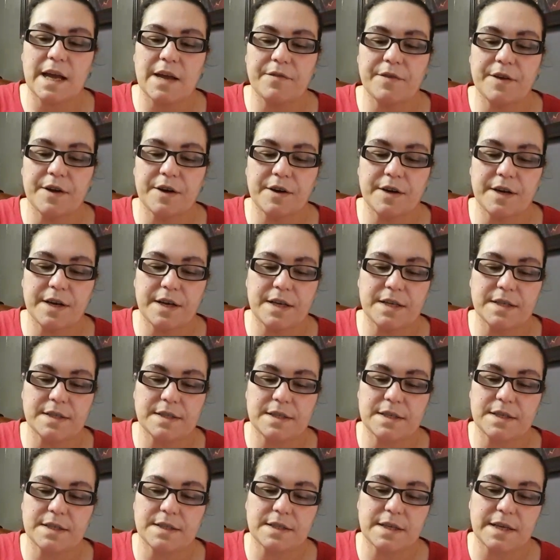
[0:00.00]
I have here is
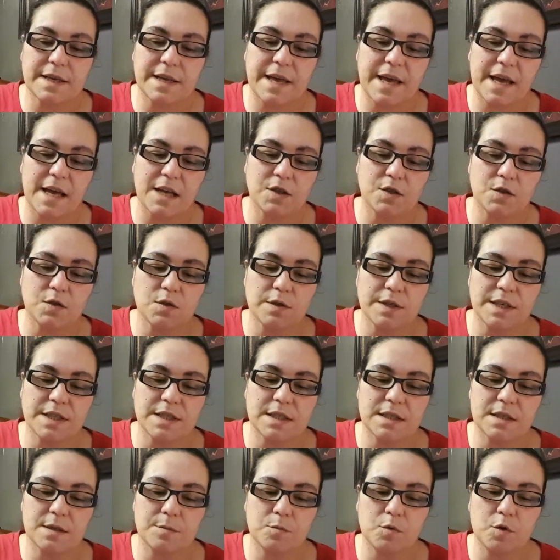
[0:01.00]
this candle.
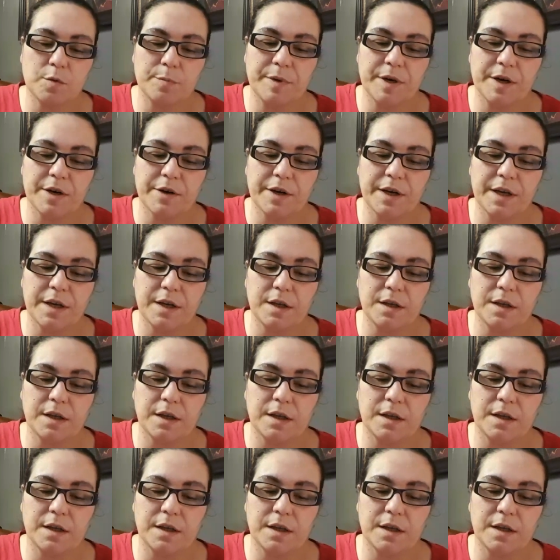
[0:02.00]
It's the Mulberry.